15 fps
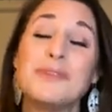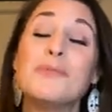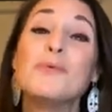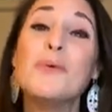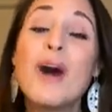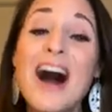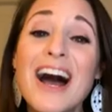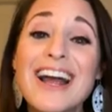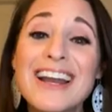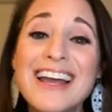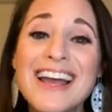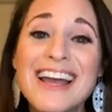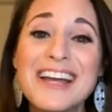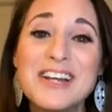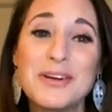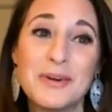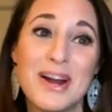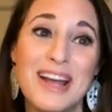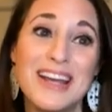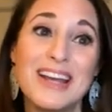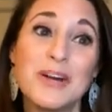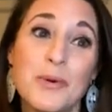What a
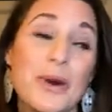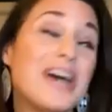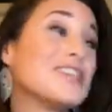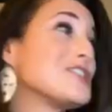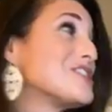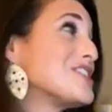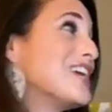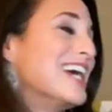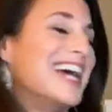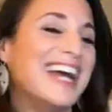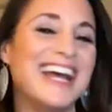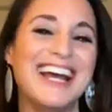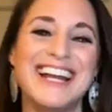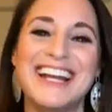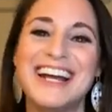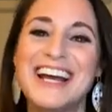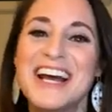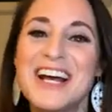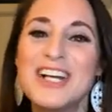great question.